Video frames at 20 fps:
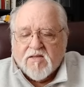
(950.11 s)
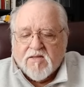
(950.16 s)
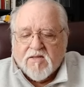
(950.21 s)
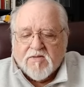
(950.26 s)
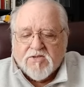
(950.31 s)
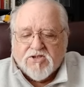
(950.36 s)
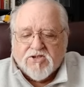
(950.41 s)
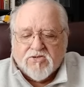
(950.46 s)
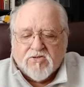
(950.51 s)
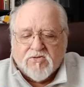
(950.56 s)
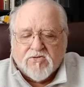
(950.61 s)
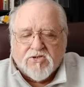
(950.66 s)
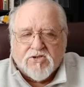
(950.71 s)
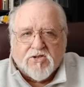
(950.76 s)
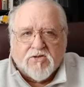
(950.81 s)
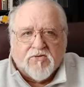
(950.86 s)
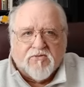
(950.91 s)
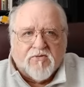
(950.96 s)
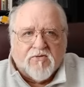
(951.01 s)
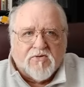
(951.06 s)
the church
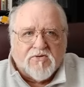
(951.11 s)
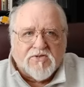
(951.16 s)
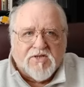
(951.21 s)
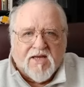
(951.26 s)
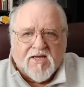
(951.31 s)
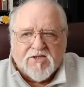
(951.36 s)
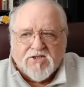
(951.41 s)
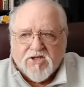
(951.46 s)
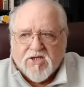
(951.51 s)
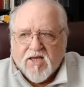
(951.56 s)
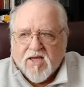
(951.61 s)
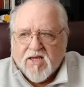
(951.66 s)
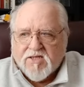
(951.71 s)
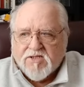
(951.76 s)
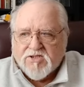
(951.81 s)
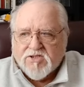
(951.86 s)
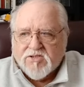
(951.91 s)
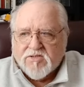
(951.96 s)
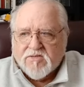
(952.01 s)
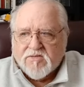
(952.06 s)
controls
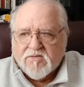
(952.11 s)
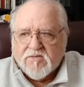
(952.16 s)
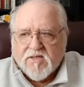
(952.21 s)
education,